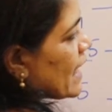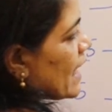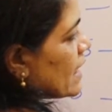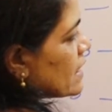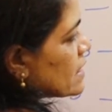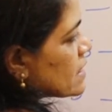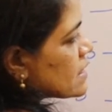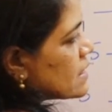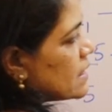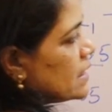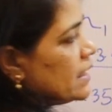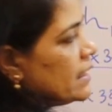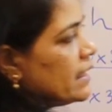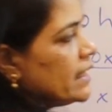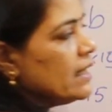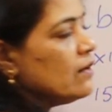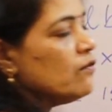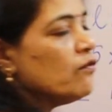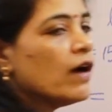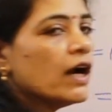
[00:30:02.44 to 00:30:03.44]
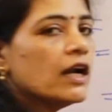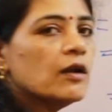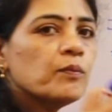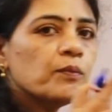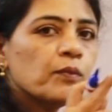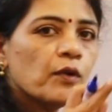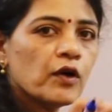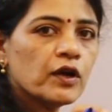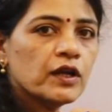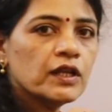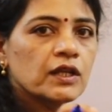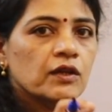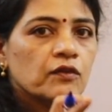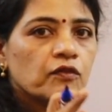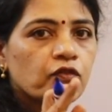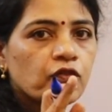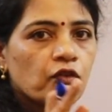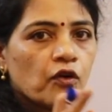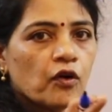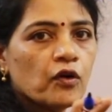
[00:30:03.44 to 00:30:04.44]
cancelled in
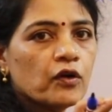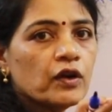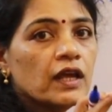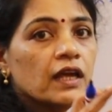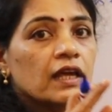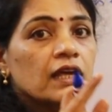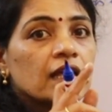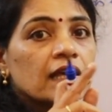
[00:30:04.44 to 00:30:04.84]
1.4